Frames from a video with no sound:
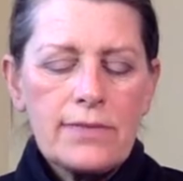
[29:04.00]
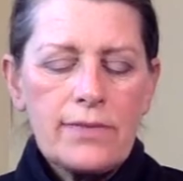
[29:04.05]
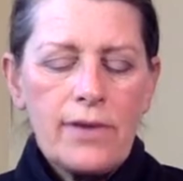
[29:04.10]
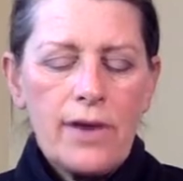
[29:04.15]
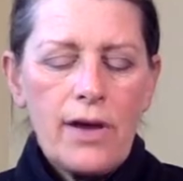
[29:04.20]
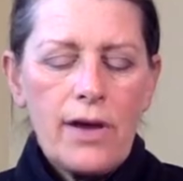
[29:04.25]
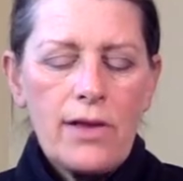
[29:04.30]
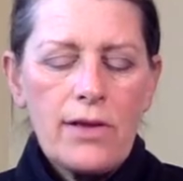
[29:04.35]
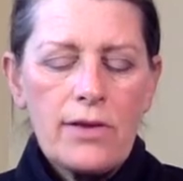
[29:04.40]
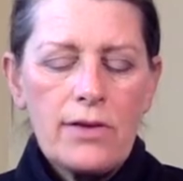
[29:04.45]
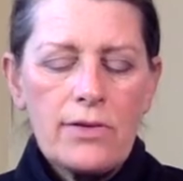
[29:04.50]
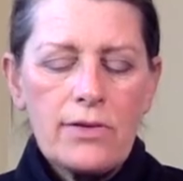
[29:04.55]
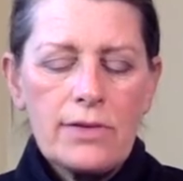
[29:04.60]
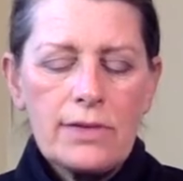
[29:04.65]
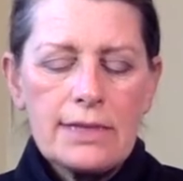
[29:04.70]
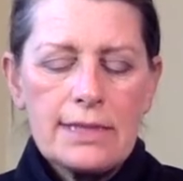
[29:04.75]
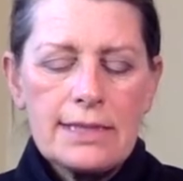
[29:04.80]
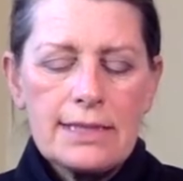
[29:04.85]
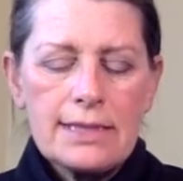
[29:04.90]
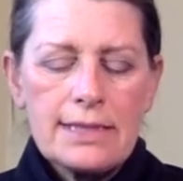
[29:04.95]
follow
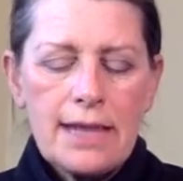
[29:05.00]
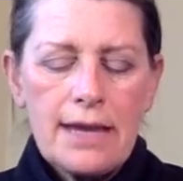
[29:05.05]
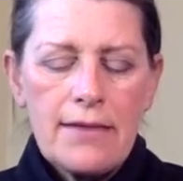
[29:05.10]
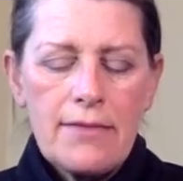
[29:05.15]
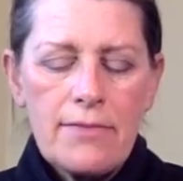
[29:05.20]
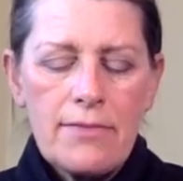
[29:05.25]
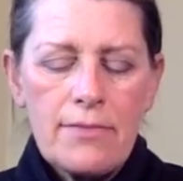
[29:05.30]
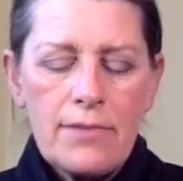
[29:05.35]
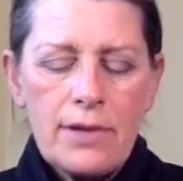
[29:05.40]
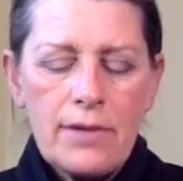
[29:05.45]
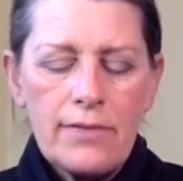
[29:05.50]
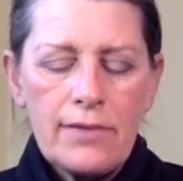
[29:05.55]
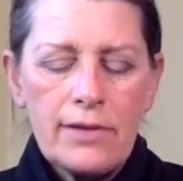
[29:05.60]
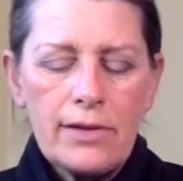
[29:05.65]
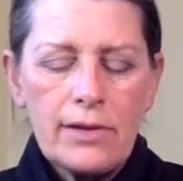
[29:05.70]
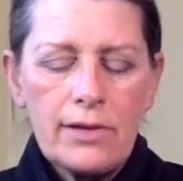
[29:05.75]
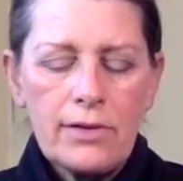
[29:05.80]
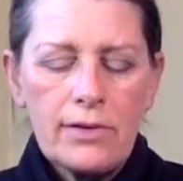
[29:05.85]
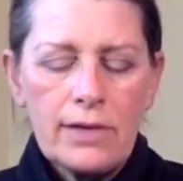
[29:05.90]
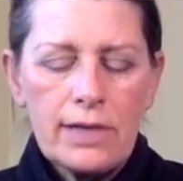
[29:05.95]
the stem of the
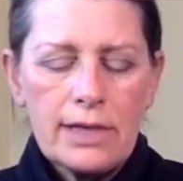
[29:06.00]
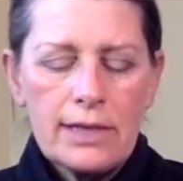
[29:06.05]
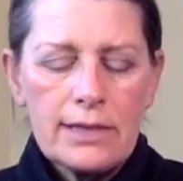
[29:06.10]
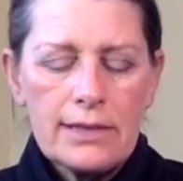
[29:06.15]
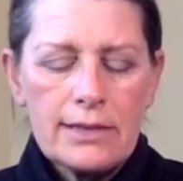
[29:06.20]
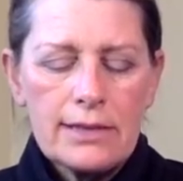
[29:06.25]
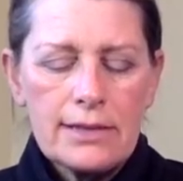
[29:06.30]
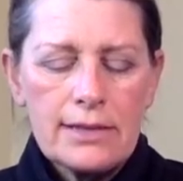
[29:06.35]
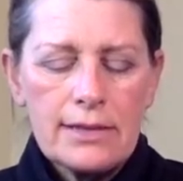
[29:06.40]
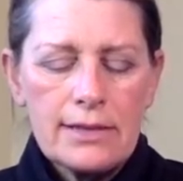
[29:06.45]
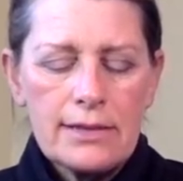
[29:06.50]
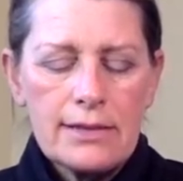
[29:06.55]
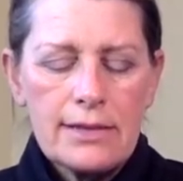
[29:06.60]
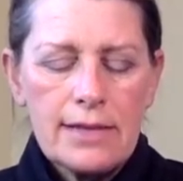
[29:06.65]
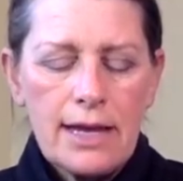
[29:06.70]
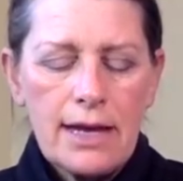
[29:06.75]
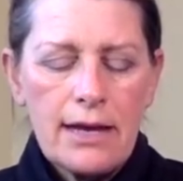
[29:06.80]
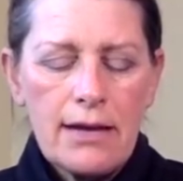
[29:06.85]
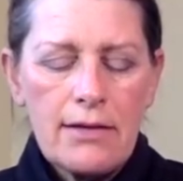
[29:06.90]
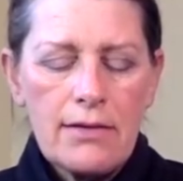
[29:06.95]
lotus
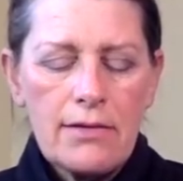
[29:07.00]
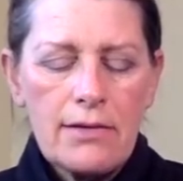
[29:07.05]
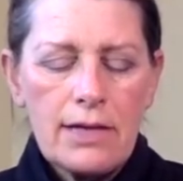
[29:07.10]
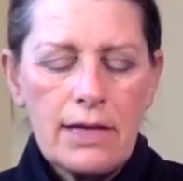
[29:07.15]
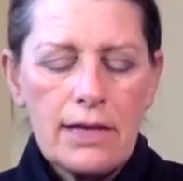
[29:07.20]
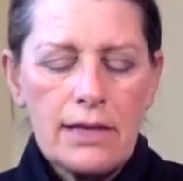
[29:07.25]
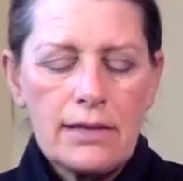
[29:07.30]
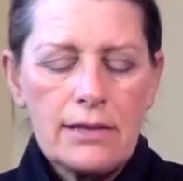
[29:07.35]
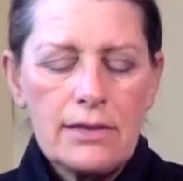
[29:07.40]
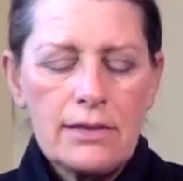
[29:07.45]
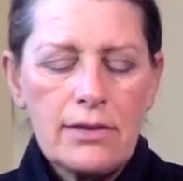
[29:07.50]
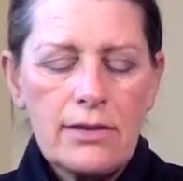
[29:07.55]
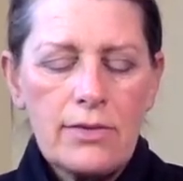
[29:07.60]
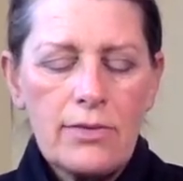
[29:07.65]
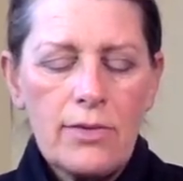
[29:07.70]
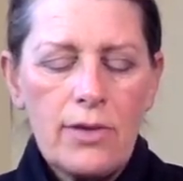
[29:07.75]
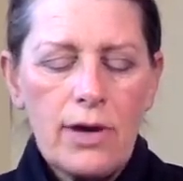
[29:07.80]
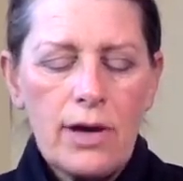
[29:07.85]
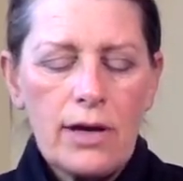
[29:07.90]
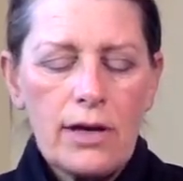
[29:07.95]
down into the
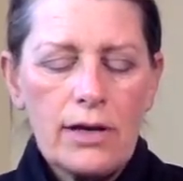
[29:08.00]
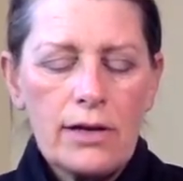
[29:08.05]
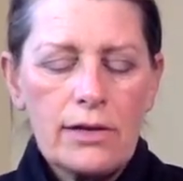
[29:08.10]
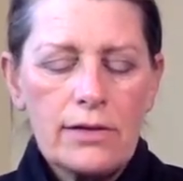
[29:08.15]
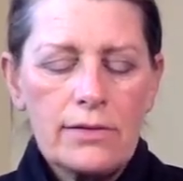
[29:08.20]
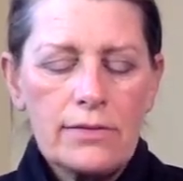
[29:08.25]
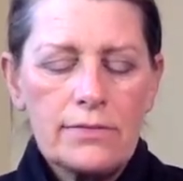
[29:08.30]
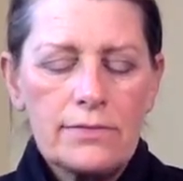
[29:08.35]
water,